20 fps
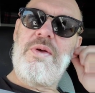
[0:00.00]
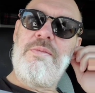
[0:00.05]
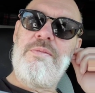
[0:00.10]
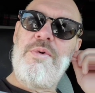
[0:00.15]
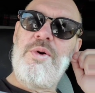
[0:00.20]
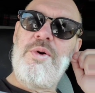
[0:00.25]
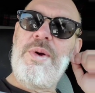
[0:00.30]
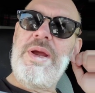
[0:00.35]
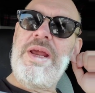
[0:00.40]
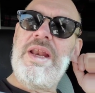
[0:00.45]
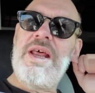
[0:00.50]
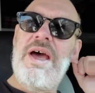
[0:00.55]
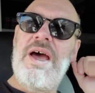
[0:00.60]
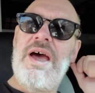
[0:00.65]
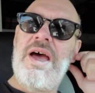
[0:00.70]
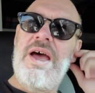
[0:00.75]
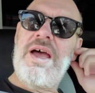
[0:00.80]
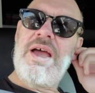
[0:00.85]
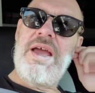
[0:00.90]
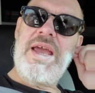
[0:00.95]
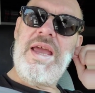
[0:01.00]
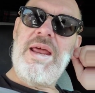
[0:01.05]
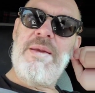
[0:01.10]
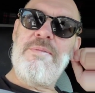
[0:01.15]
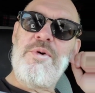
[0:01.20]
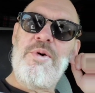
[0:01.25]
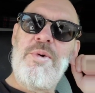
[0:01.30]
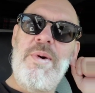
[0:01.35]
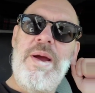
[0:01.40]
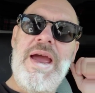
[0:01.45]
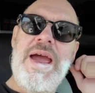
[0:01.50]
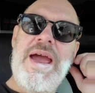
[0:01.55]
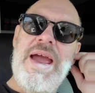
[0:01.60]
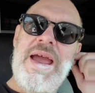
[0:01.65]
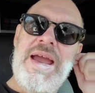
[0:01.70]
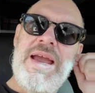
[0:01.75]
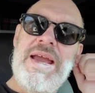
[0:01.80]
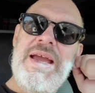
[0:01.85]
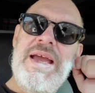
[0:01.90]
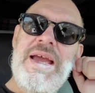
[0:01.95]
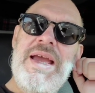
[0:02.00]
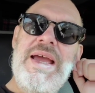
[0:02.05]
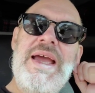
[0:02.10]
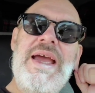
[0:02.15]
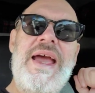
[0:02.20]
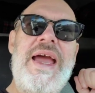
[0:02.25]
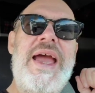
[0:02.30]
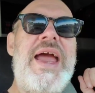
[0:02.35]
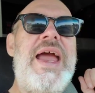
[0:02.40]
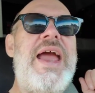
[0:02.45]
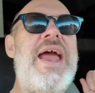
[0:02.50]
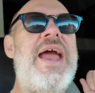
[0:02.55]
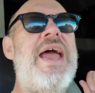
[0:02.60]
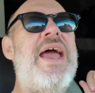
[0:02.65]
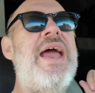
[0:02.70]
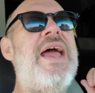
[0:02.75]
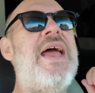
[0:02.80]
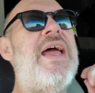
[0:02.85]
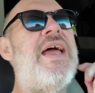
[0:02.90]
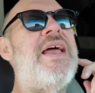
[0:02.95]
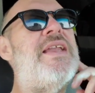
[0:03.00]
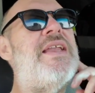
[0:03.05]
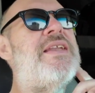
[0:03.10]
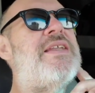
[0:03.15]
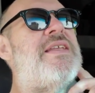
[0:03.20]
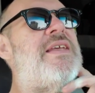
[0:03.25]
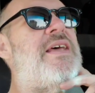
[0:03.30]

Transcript: Marina and Murray, and